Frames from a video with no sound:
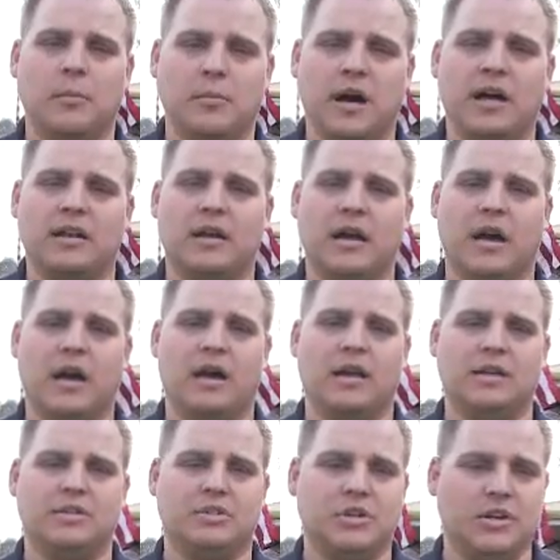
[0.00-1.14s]
but
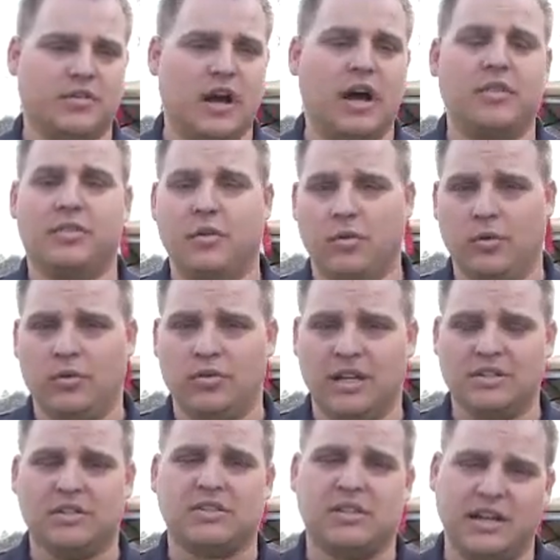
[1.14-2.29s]
it should have gone through
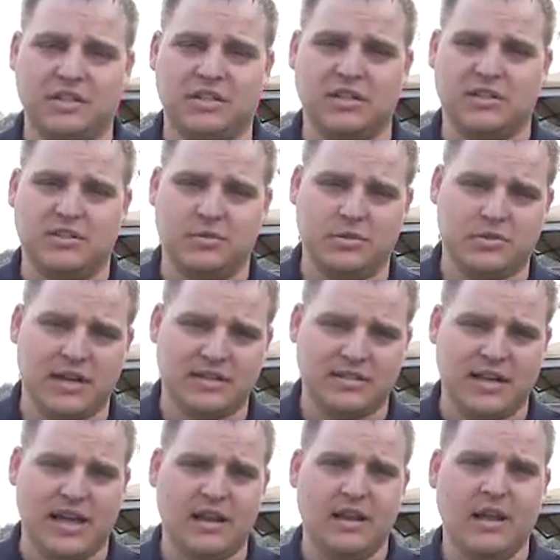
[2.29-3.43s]
legislation to address
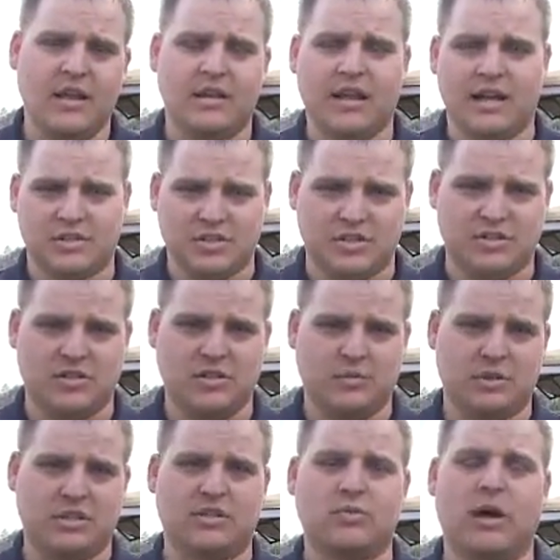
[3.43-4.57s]
that, not just
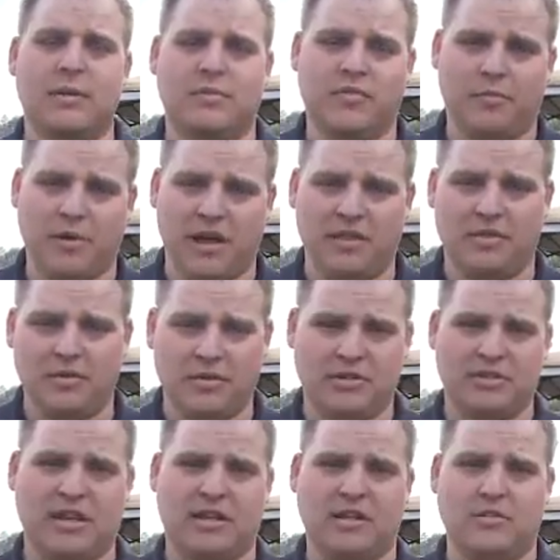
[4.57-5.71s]
with the swipe of a pen through
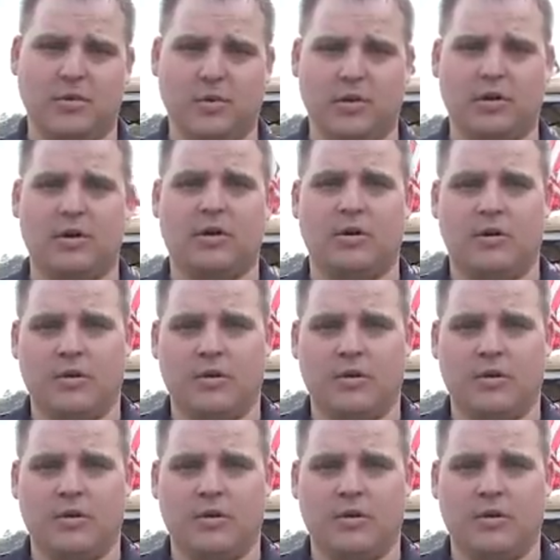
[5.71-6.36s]
executive order.